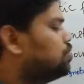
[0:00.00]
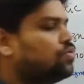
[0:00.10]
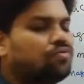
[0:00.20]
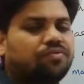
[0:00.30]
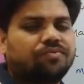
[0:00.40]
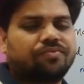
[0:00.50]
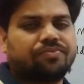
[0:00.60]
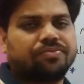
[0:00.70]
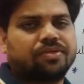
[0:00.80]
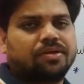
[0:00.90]
move.
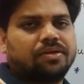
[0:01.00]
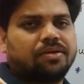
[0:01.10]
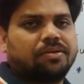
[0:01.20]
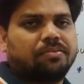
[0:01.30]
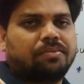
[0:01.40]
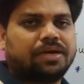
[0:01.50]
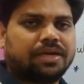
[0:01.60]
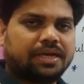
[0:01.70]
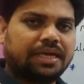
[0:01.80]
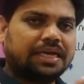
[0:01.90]

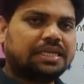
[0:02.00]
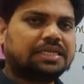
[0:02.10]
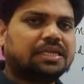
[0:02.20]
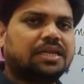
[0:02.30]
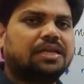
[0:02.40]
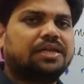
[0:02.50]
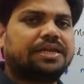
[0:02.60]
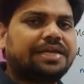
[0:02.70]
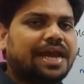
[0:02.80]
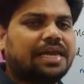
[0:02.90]
But in
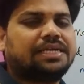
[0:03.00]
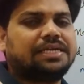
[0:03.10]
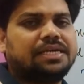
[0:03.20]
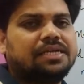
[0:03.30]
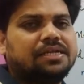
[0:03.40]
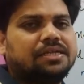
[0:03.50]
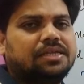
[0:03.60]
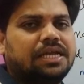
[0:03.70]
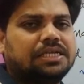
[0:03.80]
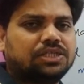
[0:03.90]
reality,
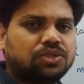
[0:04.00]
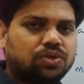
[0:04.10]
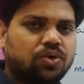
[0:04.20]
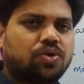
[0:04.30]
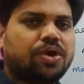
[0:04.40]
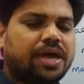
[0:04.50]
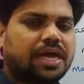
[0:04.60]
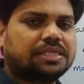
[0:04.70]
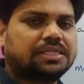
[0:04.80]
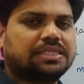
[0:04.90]
there is no
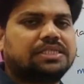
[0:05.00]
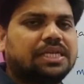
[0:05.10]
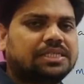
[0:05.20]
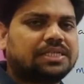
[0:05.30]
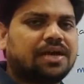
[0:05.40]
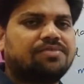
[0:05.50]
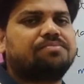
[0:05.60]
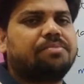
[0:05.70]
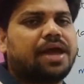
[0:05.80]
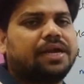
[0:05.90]
existence
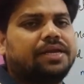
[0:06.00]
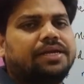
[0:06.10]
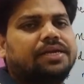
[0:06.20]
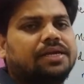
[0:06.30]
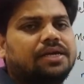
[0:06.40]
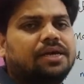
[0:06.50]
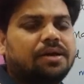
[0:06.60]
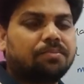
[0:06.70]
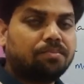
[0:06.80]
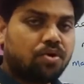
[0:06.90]
of magnetic
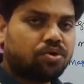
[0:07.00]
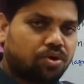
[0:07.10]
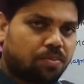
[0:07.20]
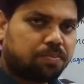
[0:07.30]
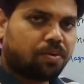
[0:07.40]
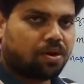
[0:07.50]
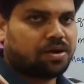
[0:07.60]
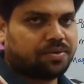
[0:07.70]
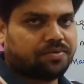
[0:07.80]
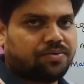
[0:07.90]

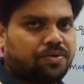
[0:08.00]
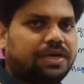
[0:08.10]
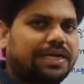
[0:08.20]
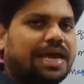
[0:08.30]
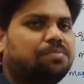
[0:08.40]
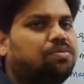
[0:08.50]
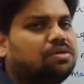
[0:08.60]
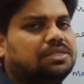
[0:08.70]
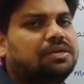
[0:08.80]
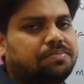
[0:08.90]
monopole. Only
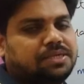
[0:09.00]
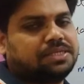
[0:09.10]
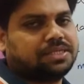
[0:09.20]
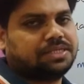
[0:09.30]
dipoles are present.